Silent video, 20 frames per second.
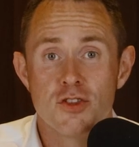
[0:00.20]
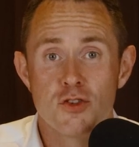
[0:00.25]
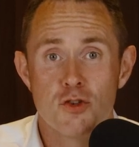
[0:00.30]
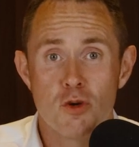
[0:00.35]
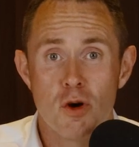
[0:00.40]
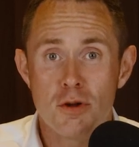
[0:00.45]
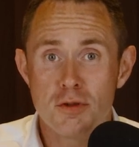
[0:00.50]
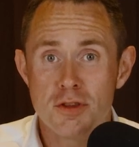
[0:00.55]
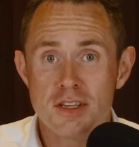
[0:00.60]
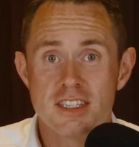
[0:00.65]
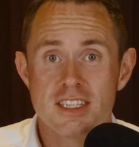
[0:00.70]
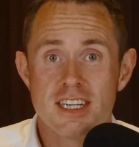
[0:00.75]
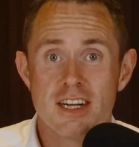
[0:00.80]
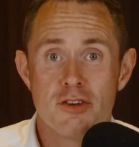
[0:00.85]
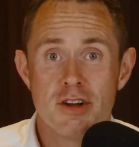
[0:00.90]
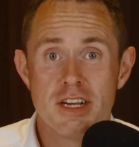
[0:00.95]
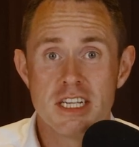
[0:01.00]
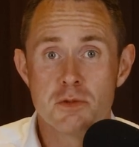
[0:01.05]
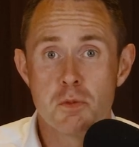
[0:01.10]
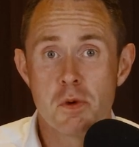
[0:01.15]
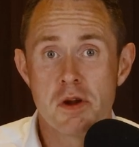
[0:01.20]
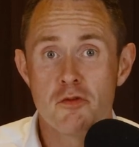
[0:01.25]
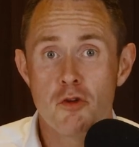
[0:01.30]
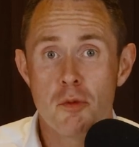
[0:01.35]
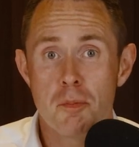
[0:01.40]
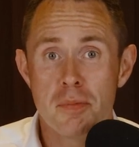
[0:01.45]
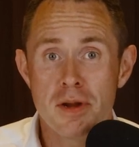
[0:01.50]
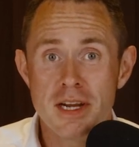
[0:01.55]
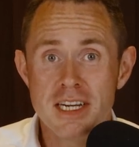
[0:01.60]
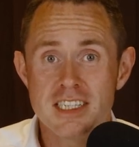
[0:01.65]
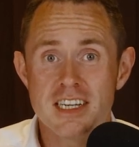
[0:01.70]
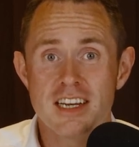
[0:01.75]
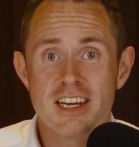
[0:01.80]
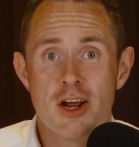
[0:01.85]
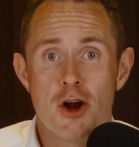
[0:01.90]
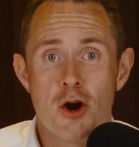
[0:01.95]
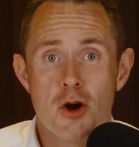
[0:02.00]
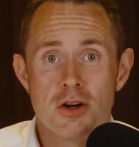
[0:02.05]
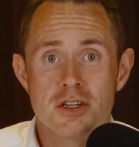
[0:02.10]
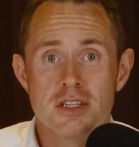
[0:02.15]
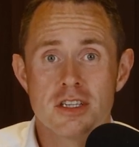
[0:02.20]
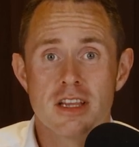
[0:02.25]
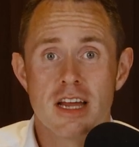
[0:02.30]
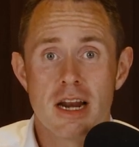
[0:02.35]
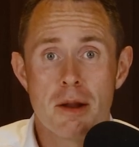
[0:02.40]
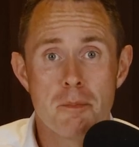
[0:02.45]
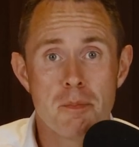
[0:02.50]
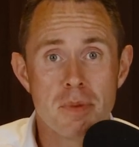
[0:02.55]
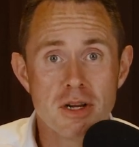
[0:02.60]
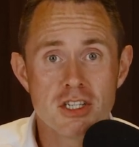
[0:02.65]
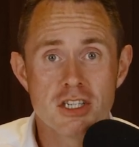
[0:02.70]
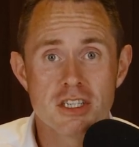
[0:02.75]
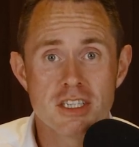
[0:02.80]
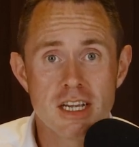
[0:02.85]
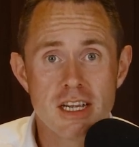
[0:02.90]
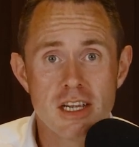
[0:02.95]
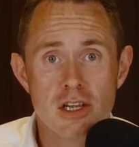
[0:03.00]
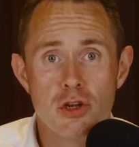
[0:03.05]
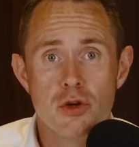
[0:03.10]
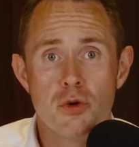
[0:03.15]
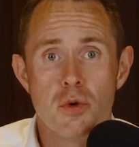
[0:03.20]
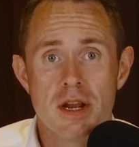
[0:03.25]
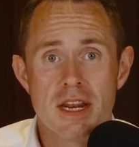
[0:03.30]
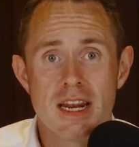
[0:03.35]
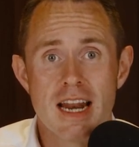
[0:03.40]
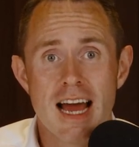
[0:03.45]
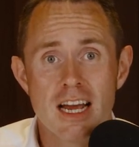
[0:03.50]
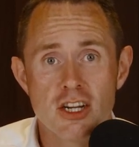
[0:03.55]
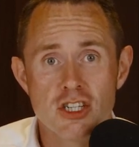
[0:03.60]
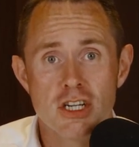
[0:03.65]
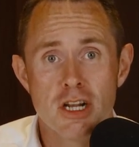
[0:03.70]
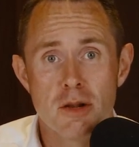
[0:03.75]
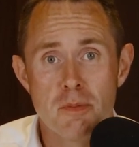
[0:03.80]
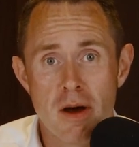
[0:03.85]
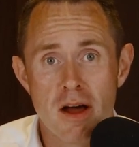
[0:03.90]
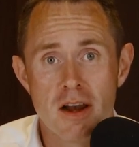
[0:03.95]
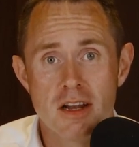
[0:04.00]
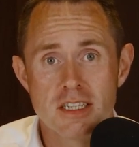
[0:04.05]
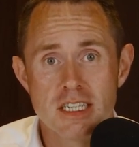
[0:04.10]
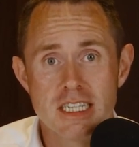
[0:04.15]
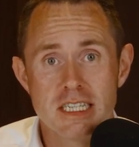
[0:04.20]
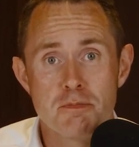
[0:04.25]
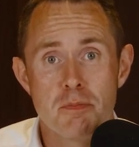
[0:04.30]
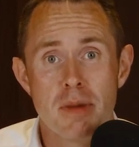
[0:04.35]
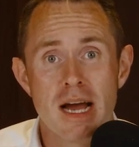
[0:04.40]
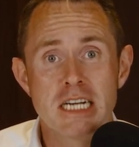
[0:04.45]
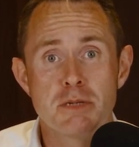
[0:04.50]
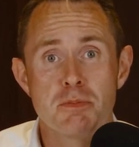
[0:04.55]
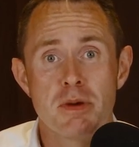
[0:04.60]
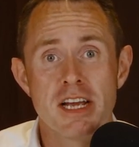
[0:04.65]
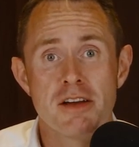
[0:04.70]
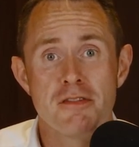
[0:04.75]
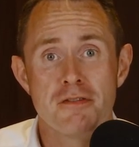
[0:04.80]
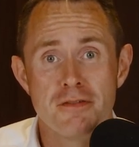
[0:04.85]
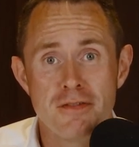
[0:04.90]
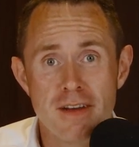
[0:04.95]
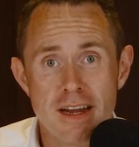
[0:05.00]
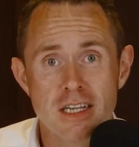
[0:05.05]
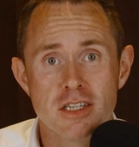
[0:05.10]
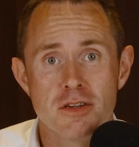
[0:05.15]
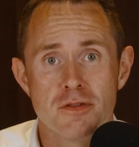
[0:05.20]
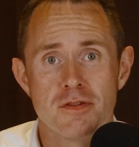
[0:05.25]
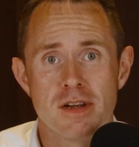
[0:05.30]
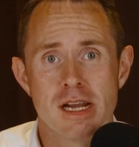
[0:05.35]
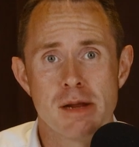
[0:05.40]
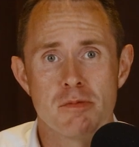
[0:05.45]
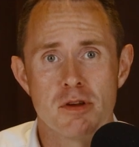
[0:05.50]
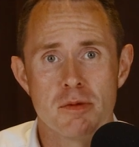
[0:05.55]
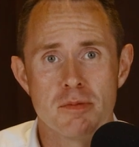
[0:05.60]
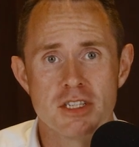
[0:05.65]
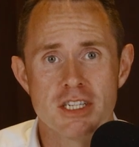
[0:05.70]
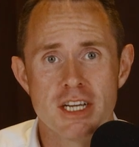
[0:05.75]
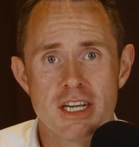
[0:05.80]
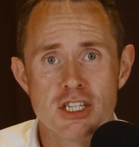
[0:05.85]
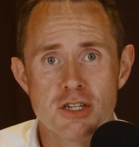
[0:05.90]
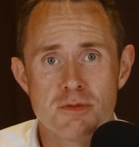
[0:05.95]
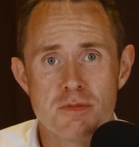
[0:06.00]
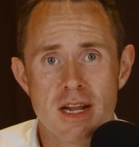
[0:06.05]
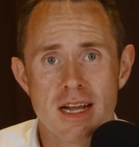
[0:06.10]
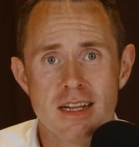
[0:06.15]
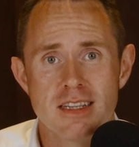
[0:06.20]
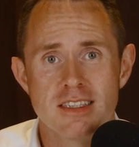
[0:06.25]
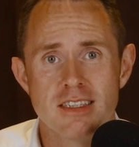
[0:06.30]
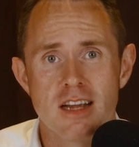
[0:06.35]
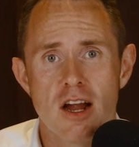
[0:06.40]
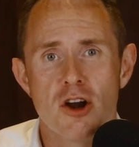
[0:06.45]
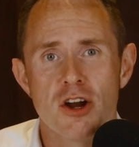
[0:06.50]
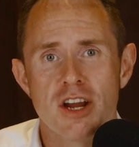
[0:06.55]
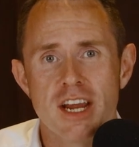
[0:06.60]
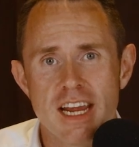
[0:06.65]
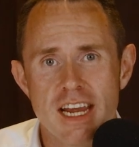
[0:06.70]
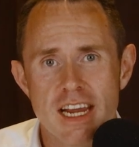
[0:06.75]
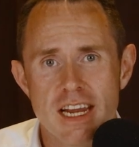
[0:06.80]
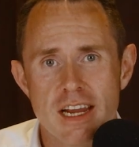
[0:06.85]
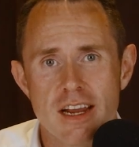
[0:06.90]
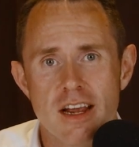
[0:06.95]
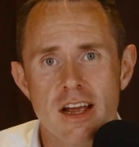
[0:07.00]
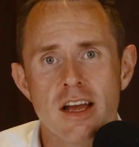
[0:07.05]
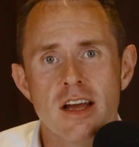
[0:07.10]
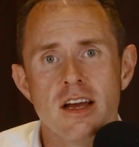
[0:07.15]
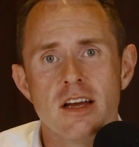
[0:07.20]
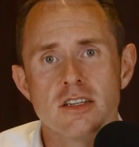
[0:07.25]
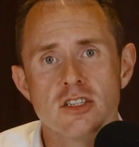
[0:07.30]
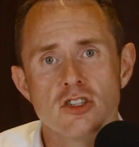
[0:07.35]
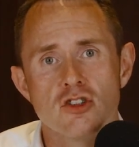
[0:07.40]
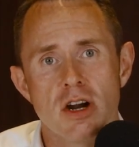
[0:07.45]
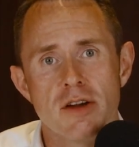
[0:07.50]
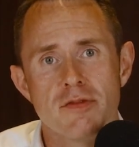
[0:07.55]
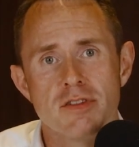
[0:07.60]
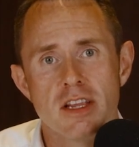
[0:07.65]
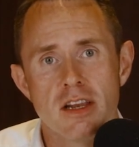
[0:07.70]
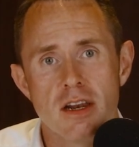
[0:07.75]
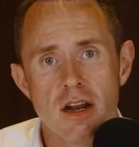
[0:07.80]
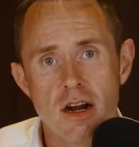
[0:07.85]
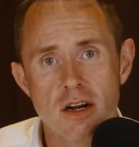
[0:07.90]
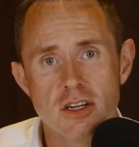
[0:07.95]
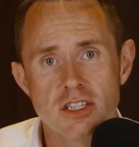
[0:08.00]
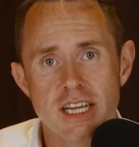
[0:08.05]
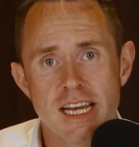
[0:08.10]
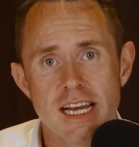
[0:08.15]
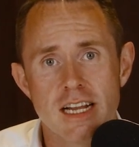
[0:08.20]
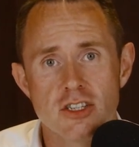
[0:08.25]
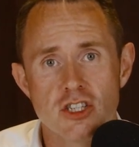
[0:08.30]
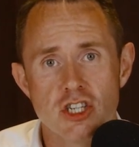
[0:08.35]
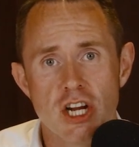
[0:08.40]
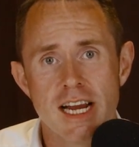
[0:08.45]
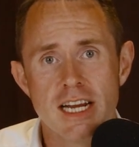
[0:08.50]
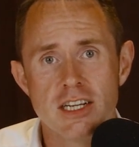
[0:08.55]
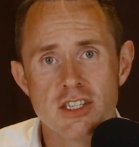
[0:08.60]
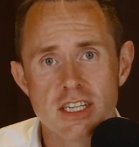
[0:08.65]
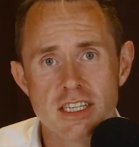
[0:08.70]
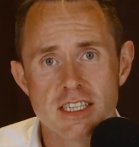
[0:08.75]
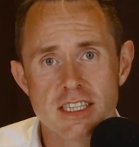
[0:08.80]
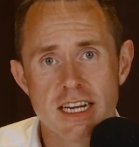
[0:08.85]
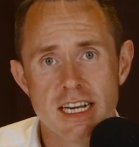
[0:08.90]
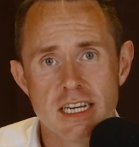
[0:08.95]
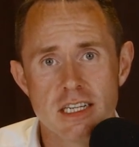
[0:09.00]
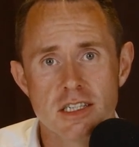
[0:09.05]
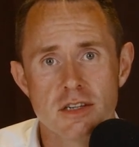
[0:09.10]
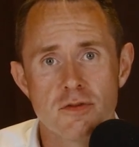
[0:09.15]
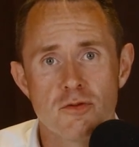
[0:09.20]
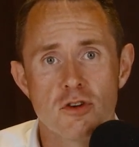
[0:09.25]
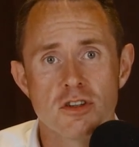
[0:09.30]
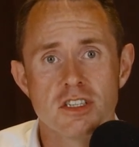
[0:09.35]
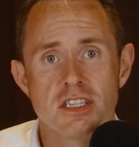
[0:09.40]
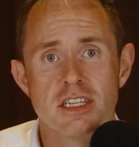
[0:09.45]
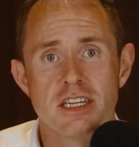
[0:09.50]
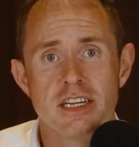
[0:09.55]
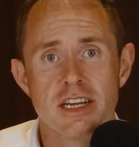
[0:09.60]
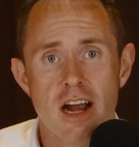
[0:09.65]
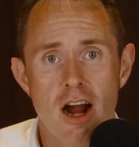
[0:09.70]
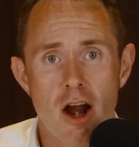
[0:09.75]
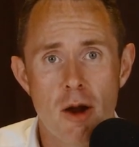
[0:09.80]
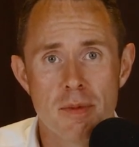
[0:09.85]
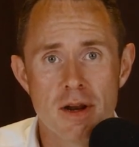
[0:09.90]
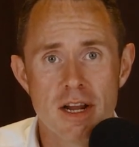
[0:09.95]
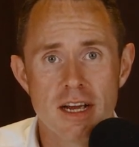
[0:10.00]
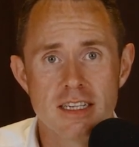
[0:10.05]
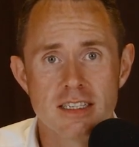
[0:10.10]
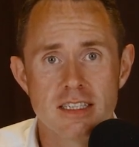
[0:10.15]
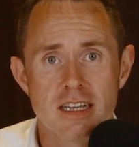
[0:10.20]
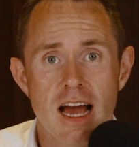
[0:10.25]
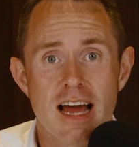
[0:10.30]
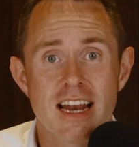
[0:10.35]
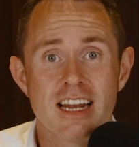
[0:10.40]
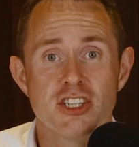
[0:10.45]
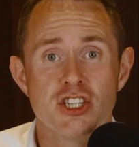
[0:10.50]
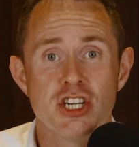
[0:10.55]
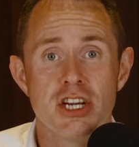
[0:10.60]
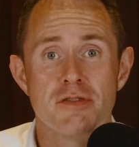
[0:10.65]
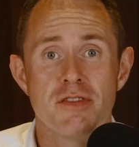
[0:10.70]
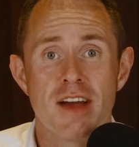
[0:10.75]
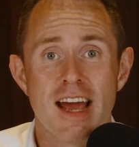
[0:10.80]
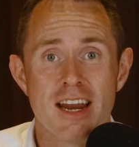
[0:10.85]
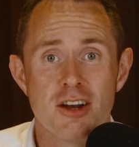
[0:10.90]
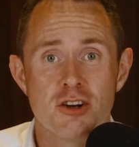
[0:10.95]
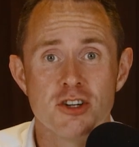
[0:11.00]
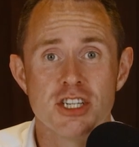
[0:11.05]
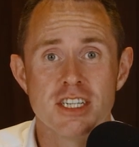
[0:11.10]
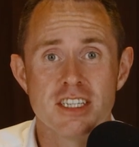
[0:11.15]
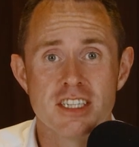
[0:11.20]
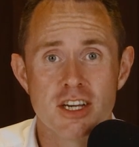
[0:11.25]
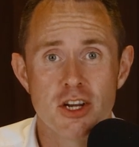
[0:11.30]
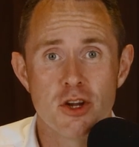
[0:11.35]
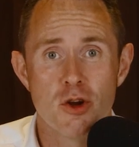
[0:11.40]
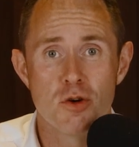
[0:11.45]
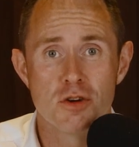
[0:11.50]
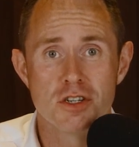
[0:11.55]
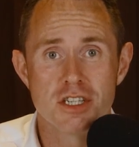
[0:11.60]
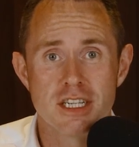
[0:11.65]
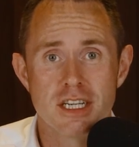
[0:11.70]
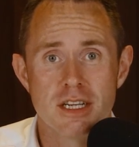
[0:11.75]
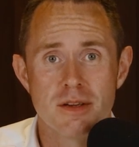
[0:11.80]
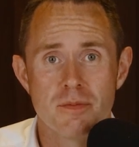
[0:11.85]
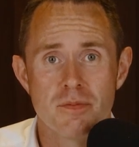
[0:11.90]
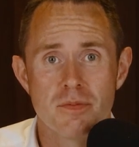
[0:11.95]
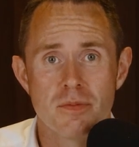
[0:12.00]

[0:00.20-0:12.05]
Throughout this series, we've repeatedly heard that ambitious EU and national policies backed by effective implementation plans are key to driving the large-scale change that's needed for us to decarbonise and achieve energy security.